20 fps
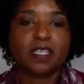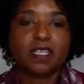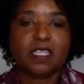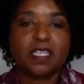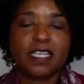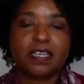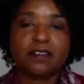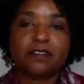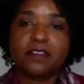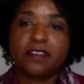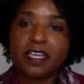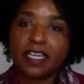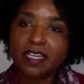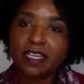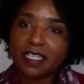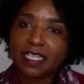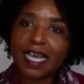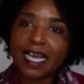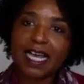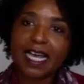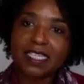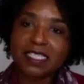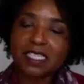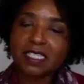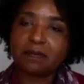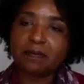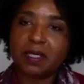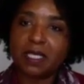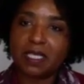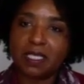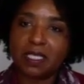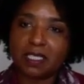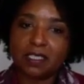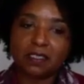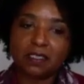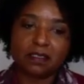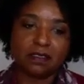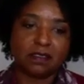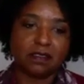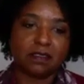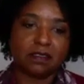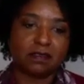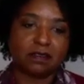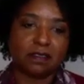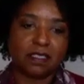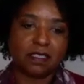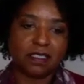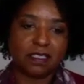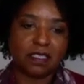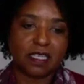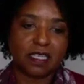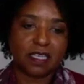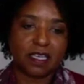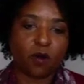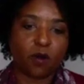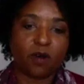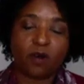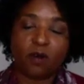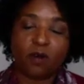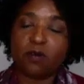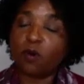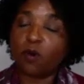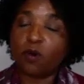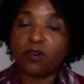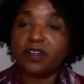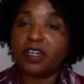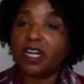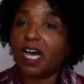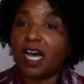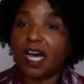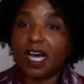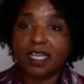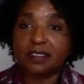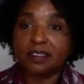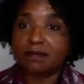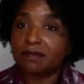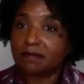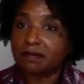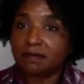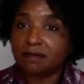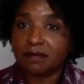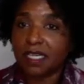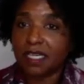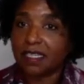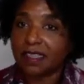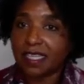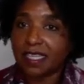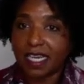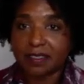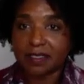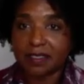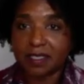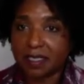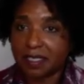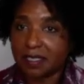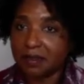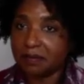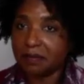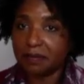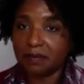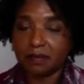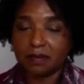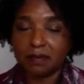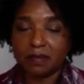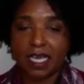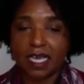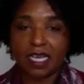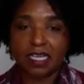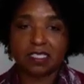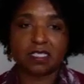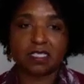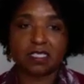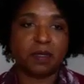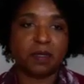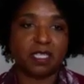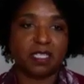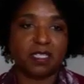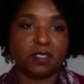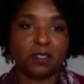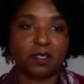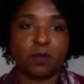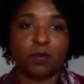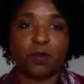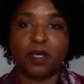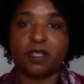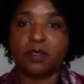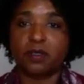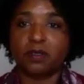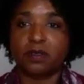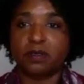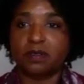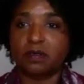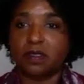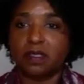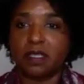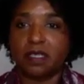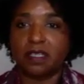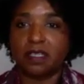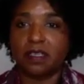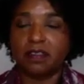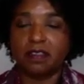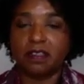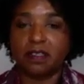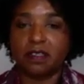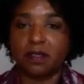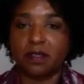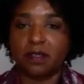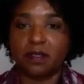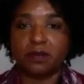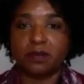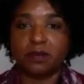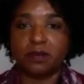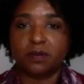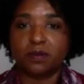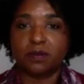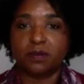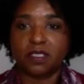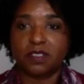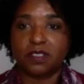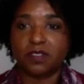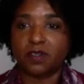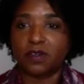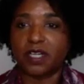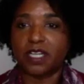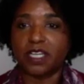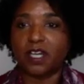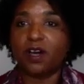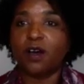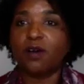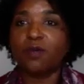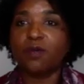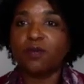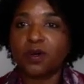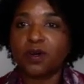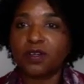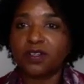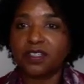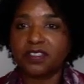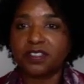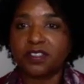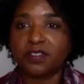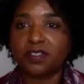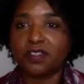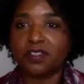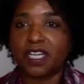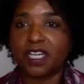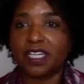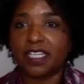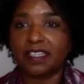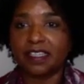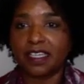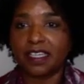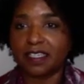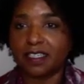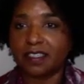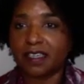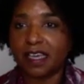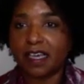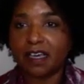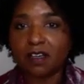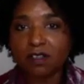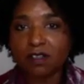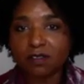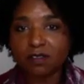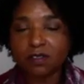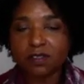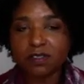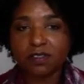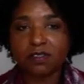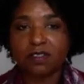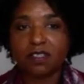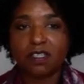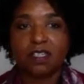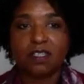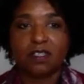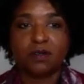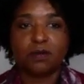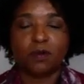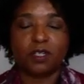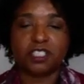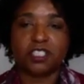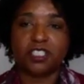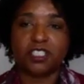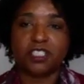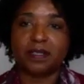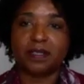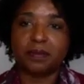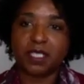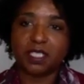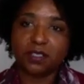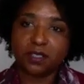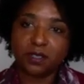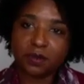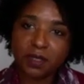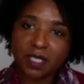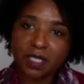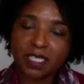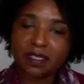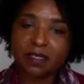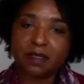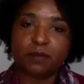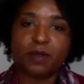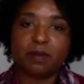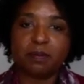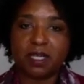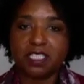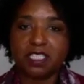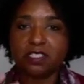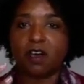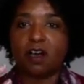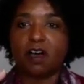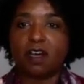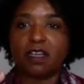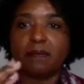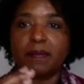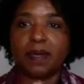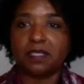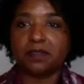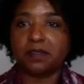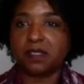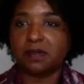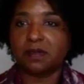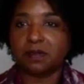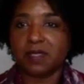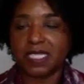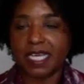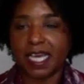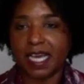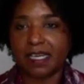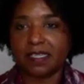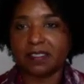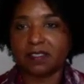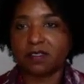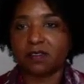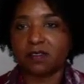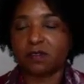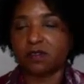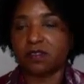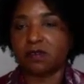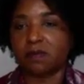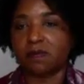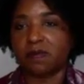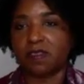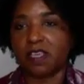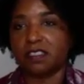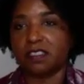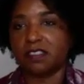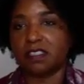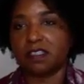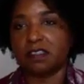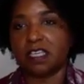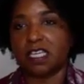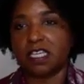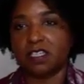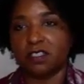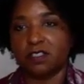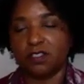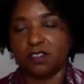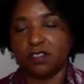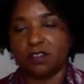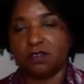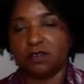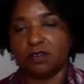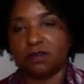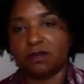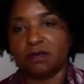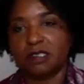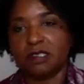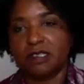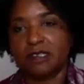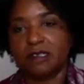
Now they'll ask me, or not at that time, ask me, whether, is there any homework? Is there anything else? What should I be doing? And we might talk about some tasks or some things that they can do.